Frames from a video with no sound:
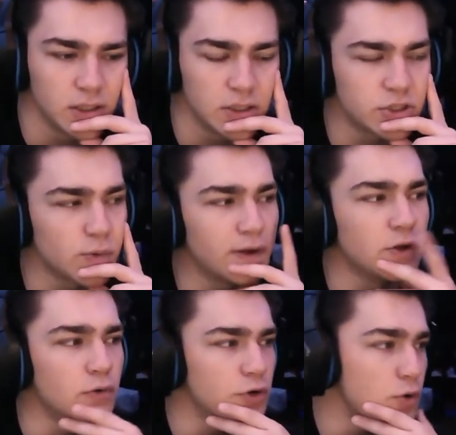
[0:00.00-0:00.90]
So I
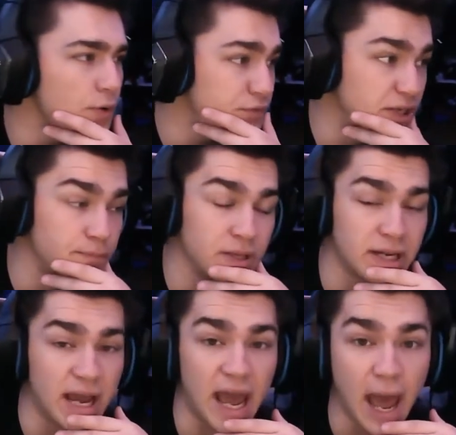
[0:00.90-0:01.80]
don't know if something
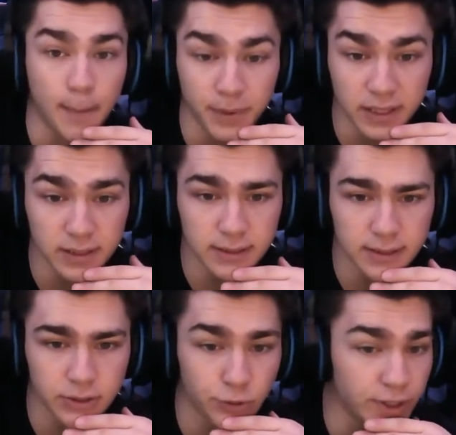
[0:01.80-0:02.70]
happened
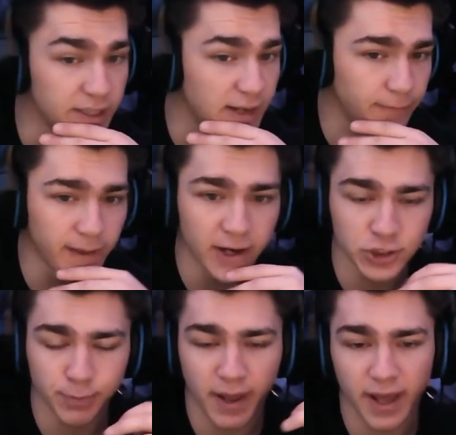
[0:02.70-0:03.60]
during that
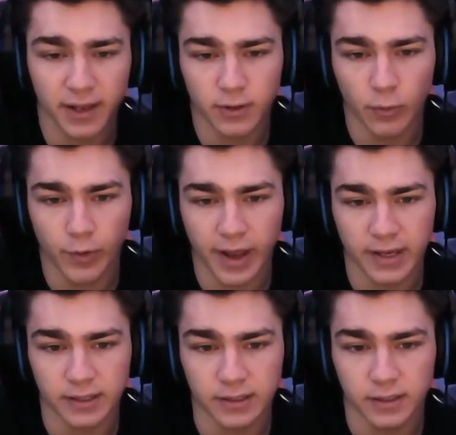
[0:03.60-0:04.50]
flashback
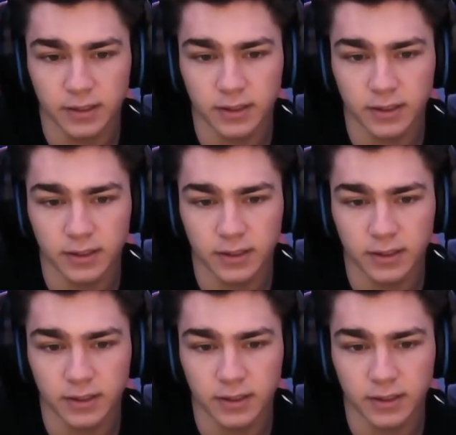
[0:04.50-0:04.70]
when